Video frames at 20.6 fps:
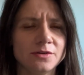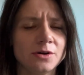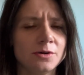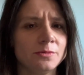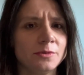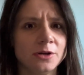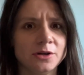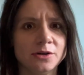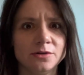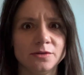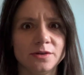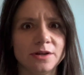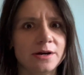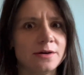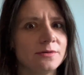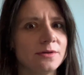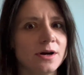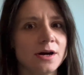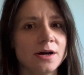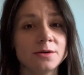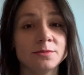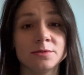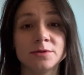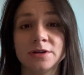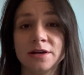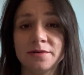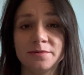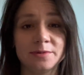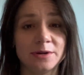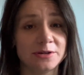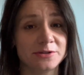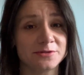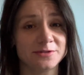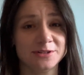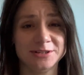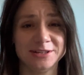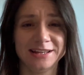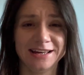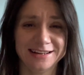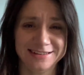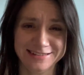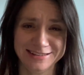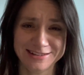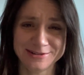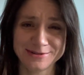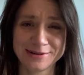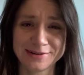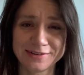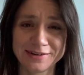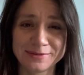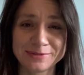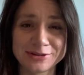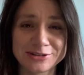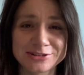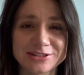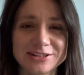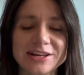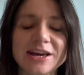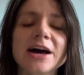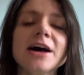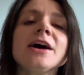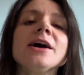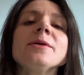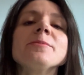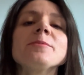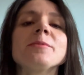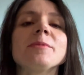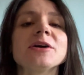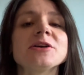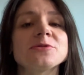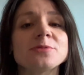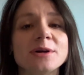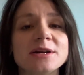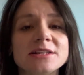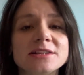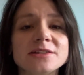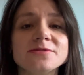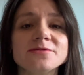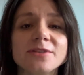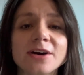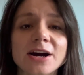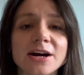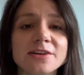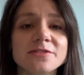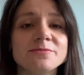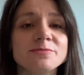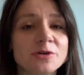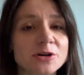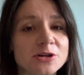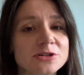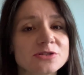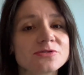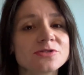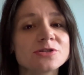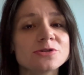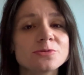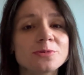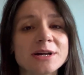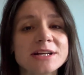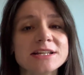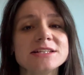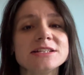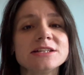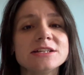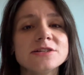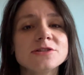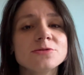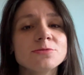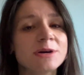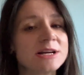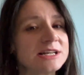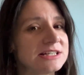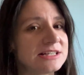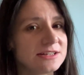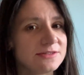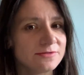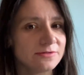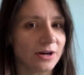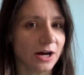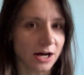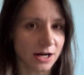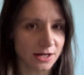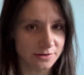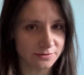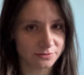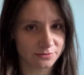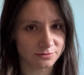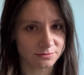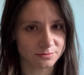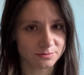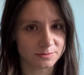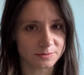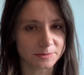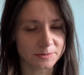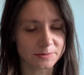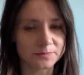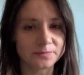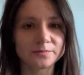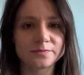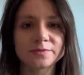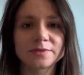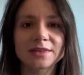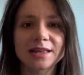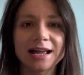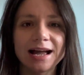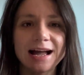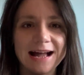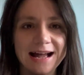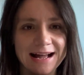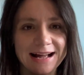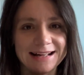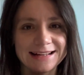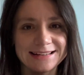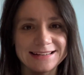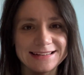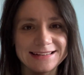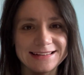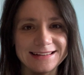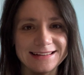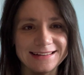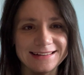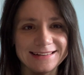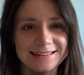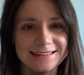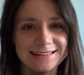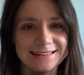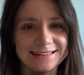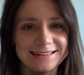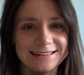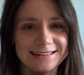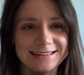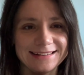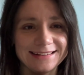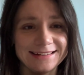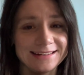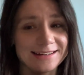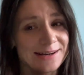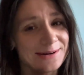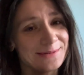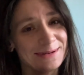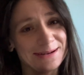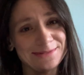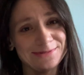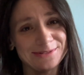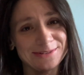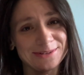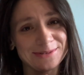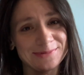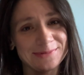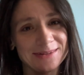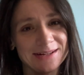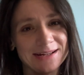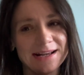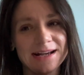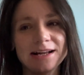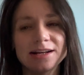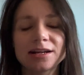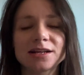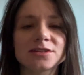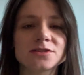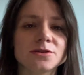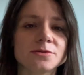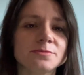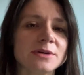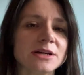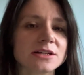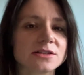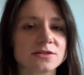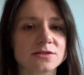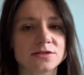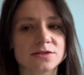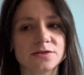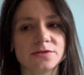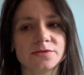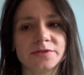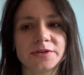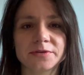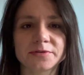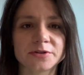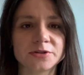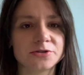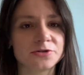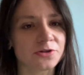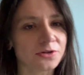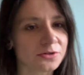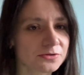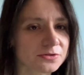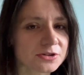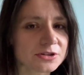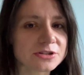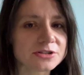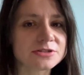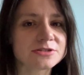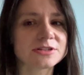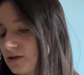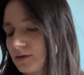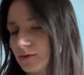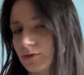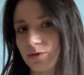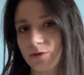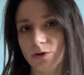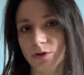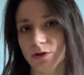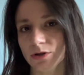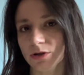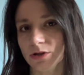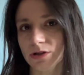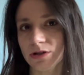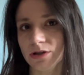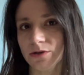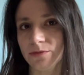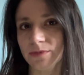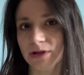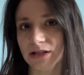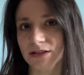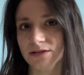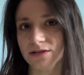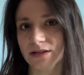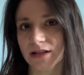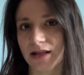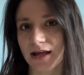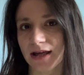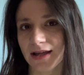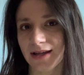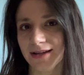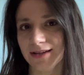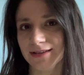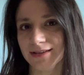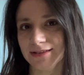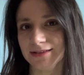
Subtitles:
Oh my god, that I would never be able to reach 25 books in a year. But my 25 books for 2025, and I can't wait for them. A nice little mix of different genres. We've got a good little mix there